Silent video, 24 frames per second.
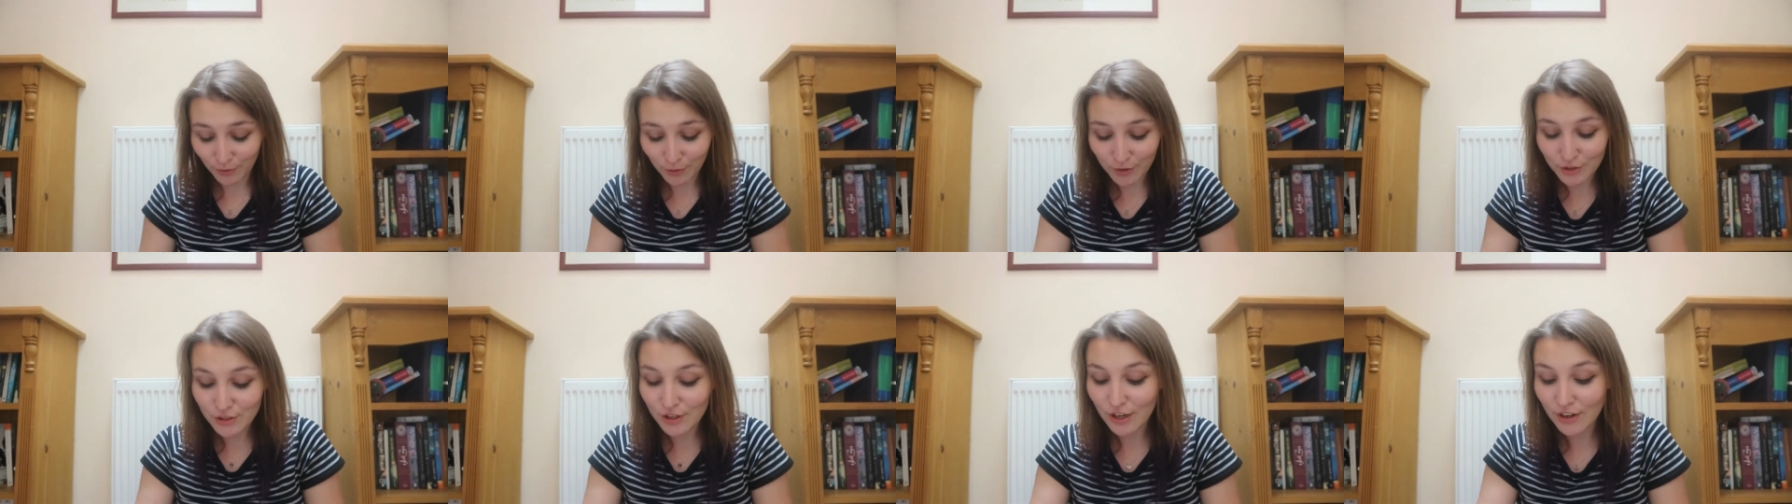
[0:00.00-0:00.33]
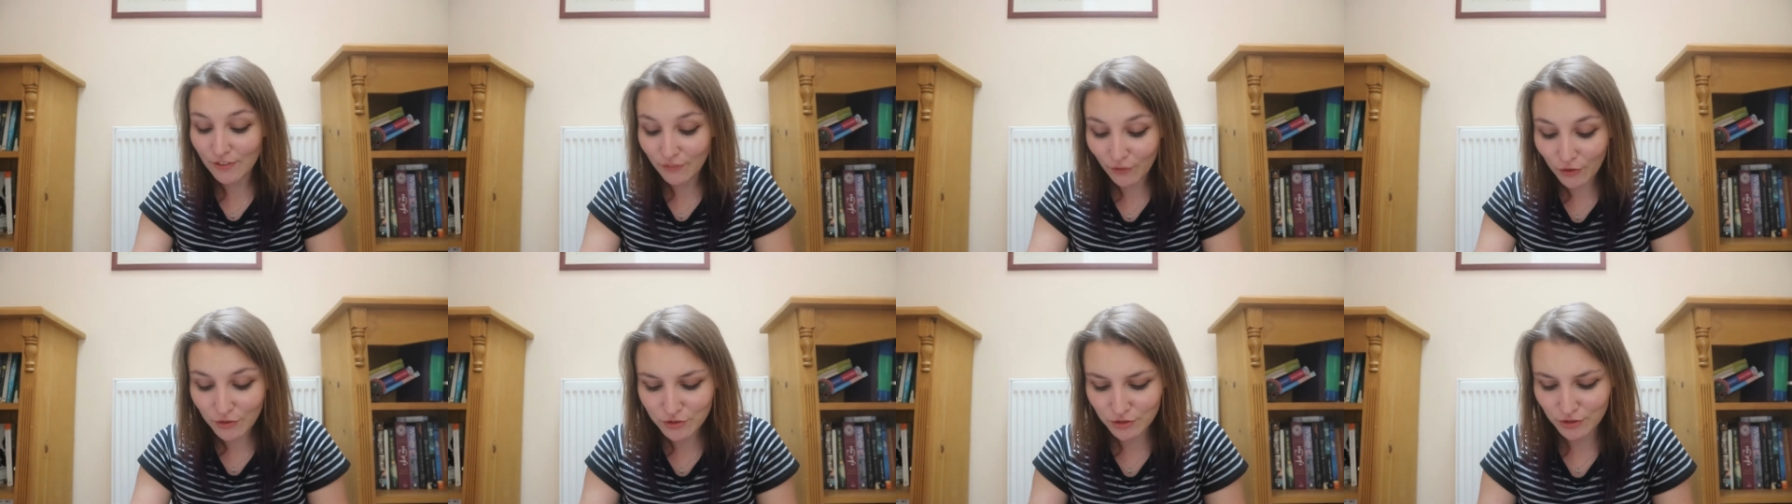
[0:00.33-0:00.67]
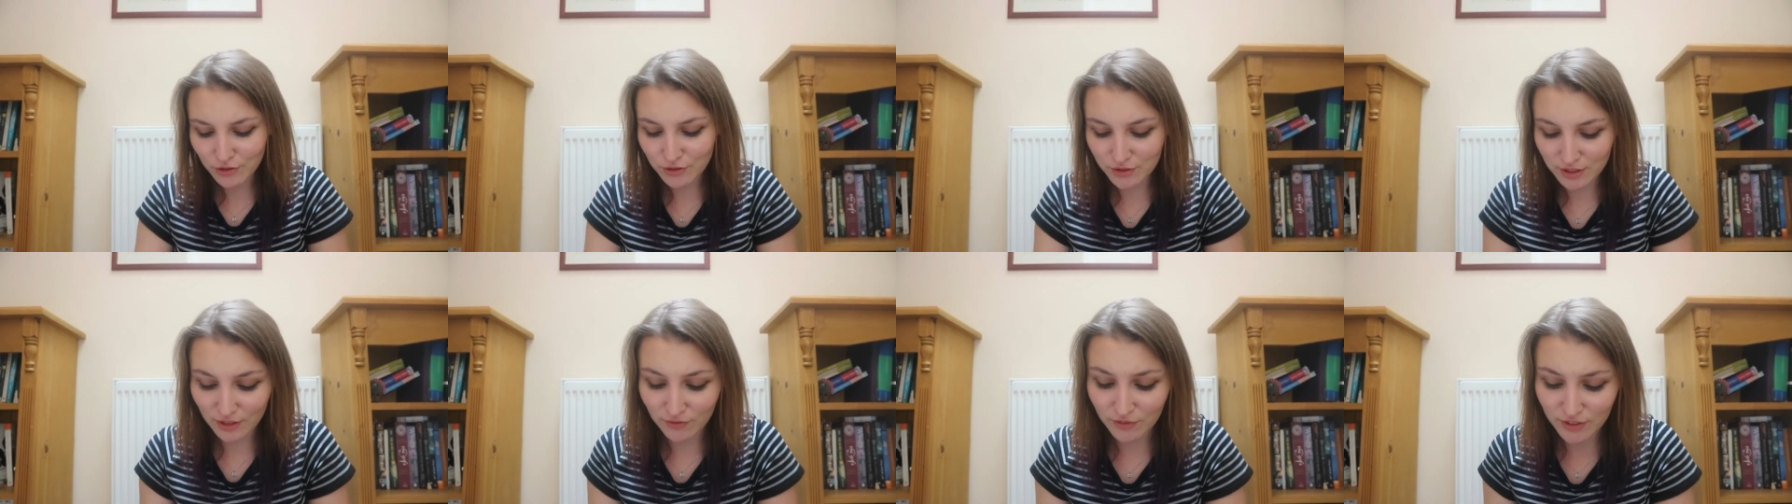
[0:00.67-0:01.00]
which I have also
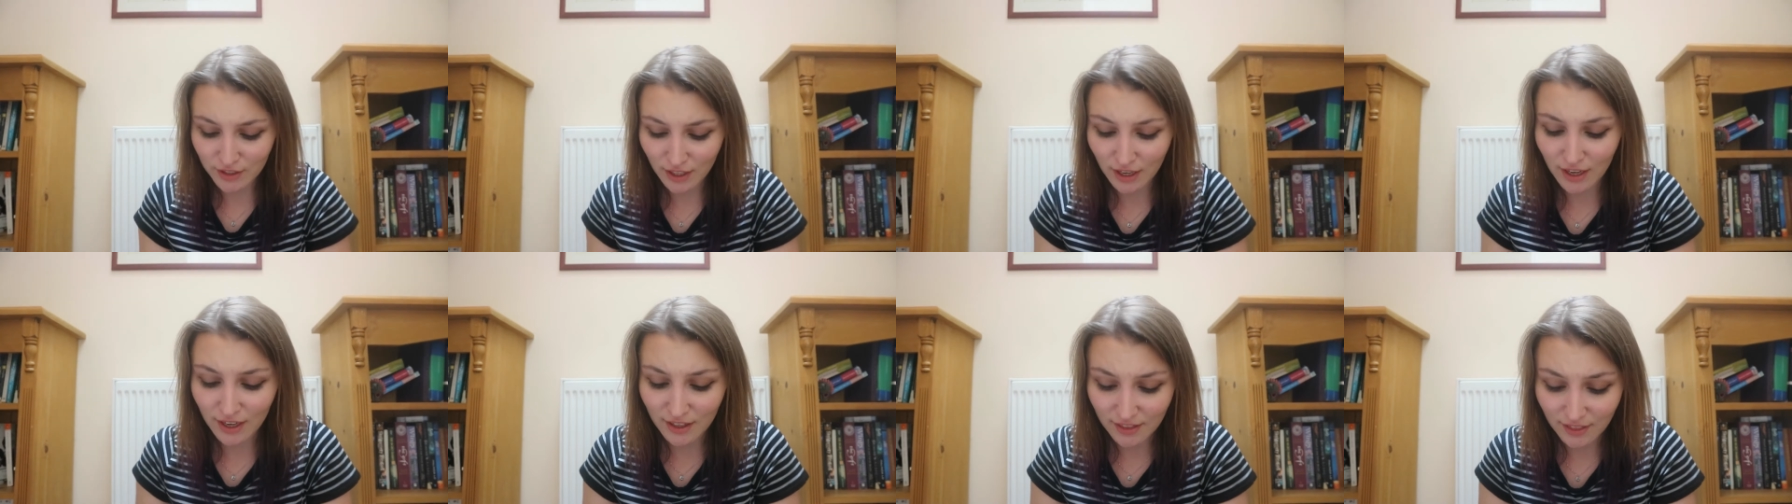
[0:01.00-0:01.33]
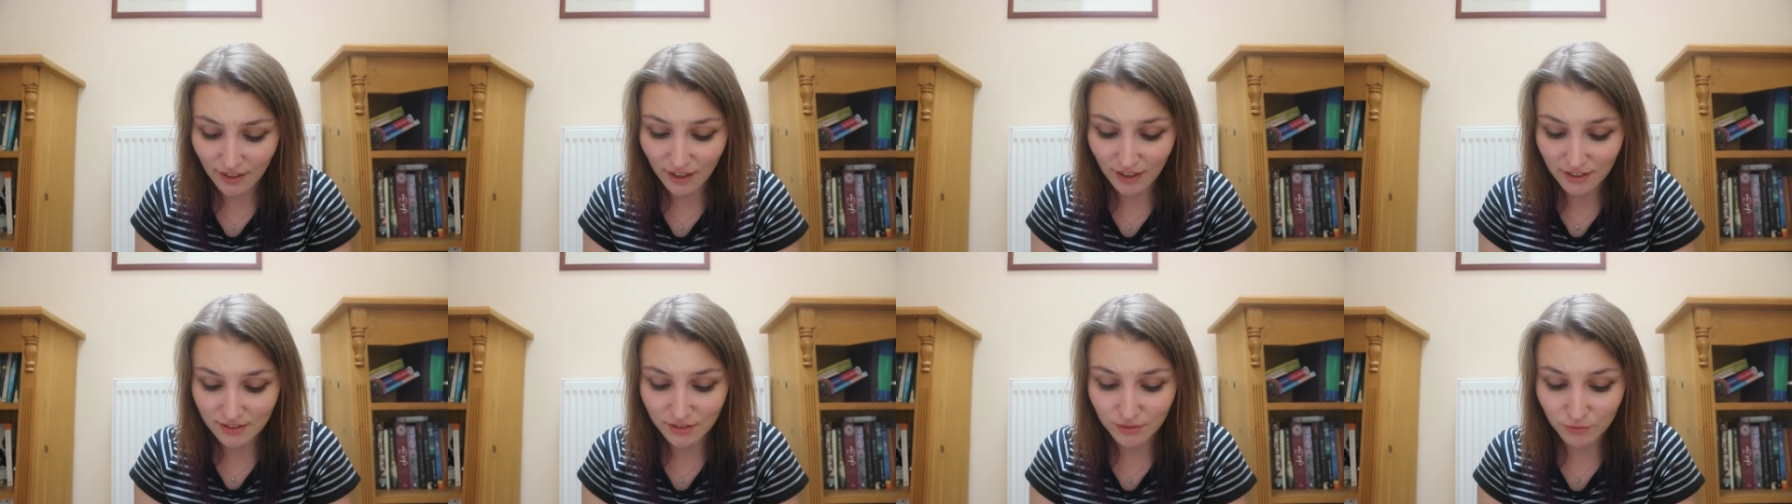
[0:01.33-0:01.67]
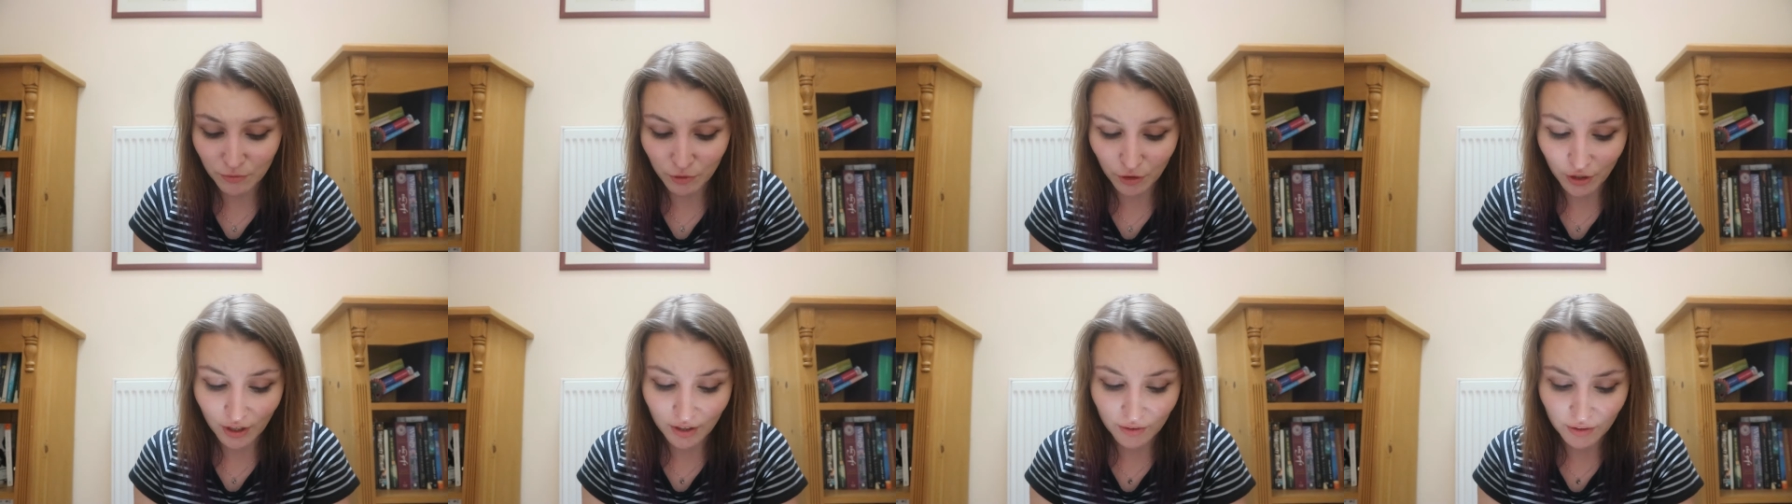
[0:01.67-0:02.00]
used every day and that
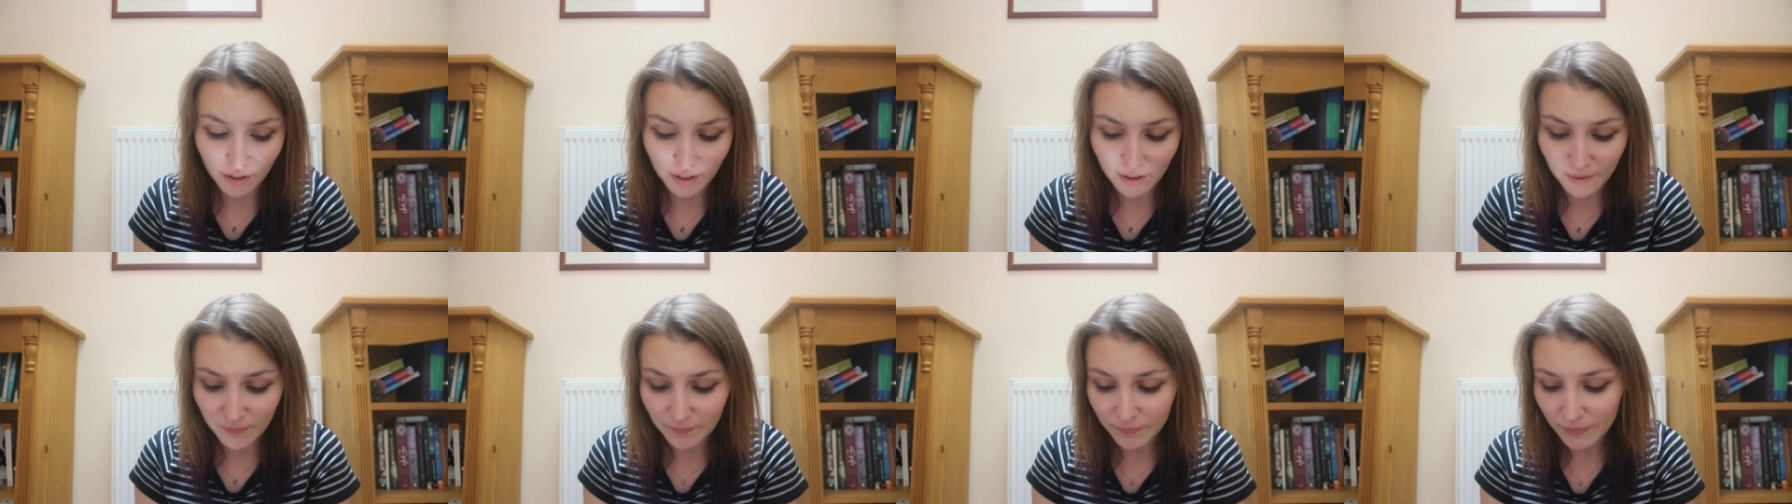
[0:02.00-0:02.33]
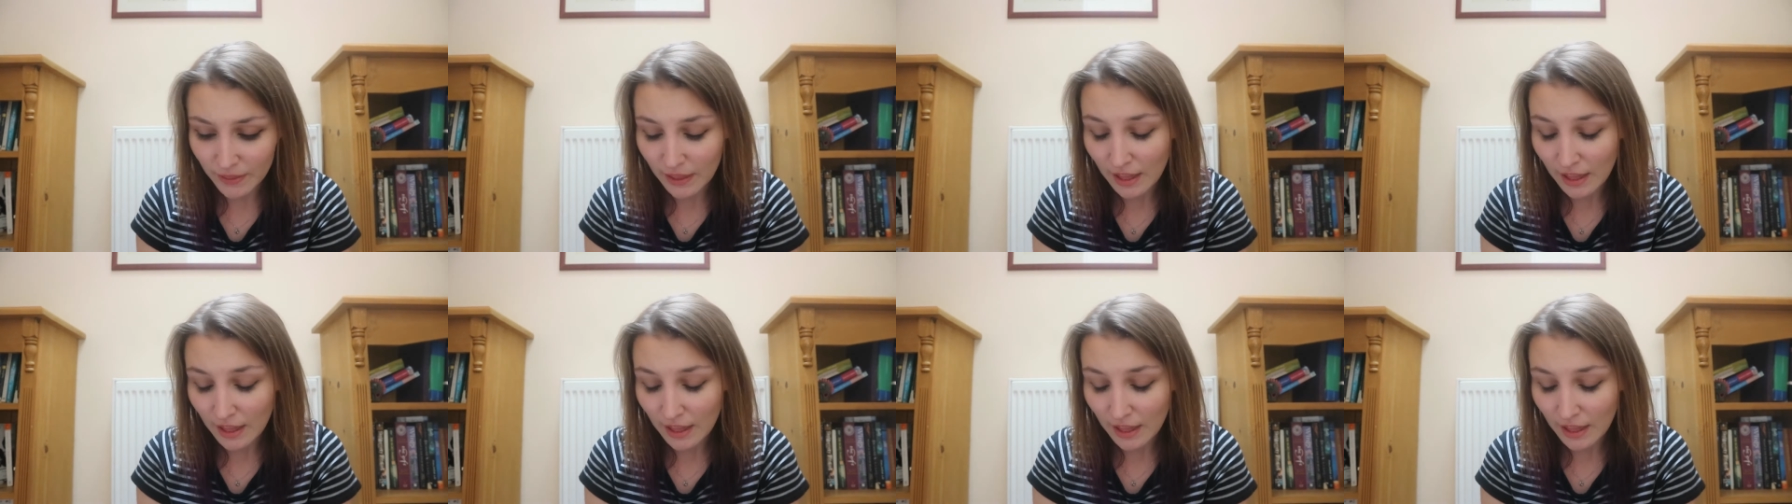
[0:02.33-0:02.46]
hasn't run out yet.